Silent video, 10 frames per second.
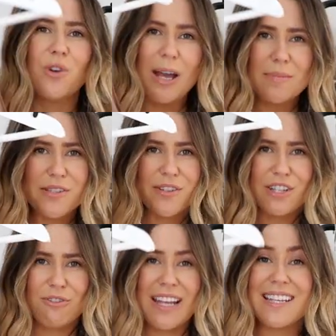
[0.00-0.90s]
absolutely
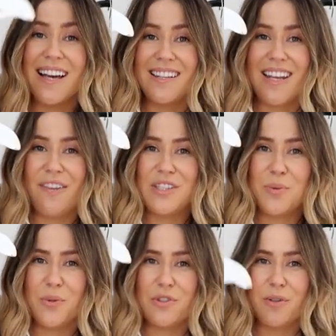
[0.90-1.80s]
great color to have in
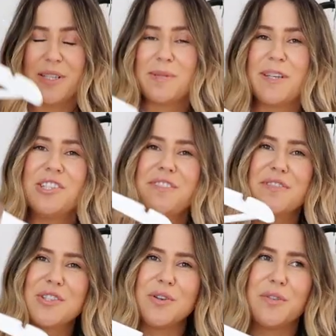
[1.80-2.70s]
your wardrobe, especially
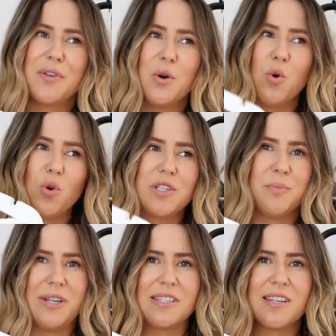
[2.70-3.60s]
for sort of
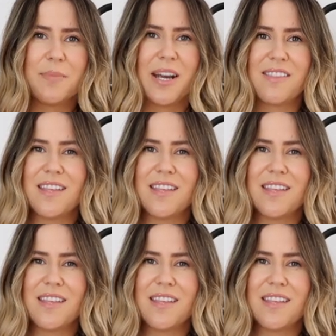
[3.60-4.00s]
autumn winter. But I